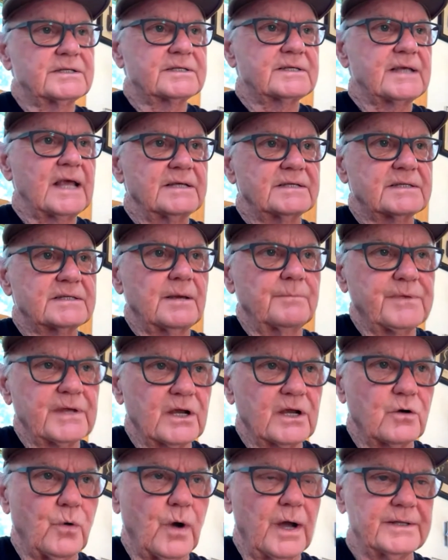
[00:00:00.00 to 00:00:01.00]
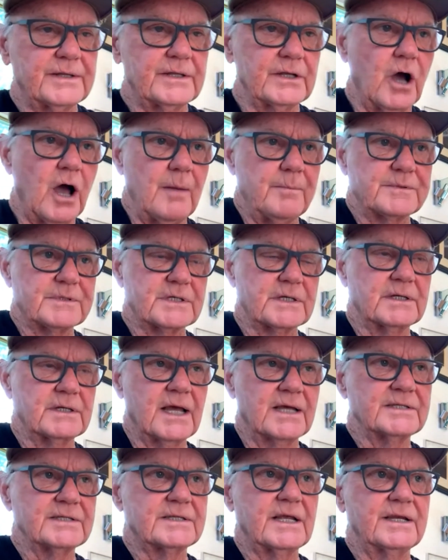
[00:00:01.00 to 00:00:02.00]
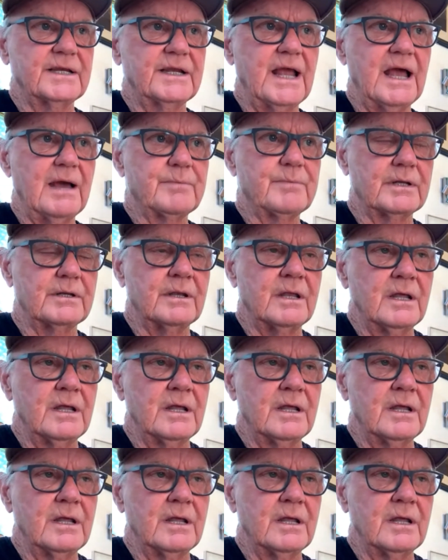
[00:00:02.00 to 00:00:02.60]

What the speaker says: say something quite the opposite. And I said, yeah, but